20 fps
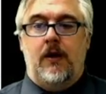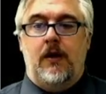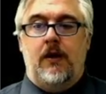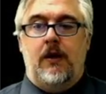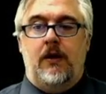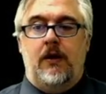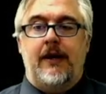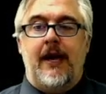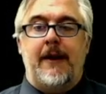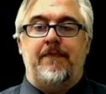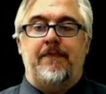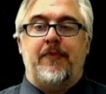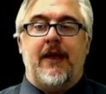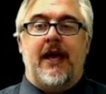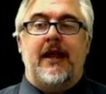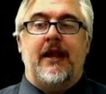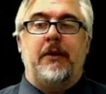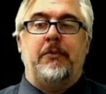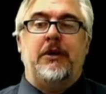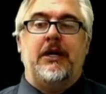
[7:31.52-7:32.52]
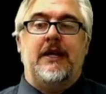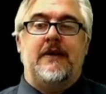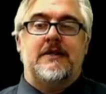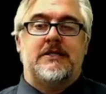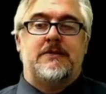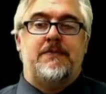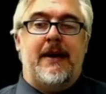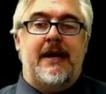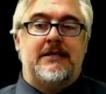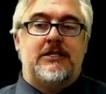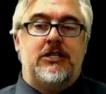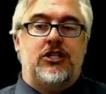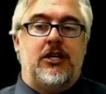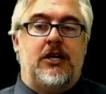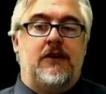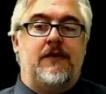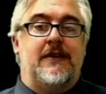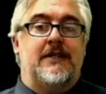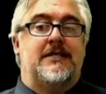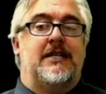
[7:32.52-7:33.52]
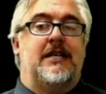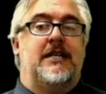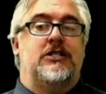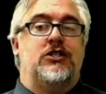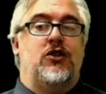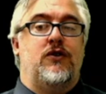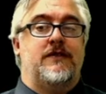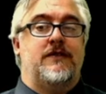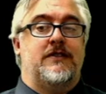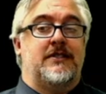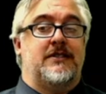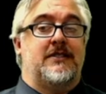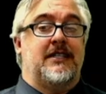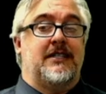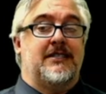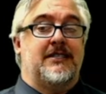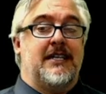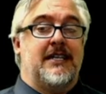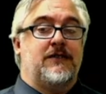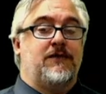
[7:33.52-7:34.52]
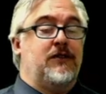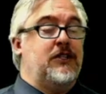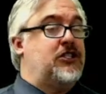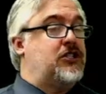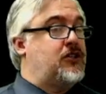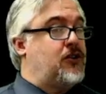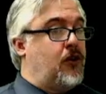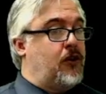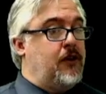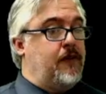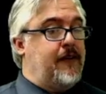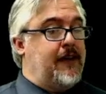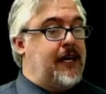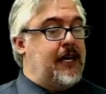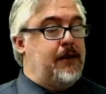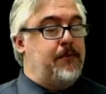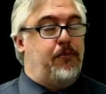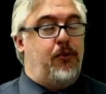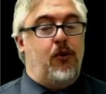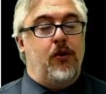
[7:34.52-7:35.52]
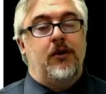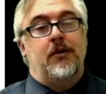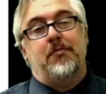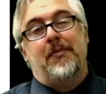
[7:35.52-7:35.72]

Okay, and I'm going to get this message here that says you've successfully started the import.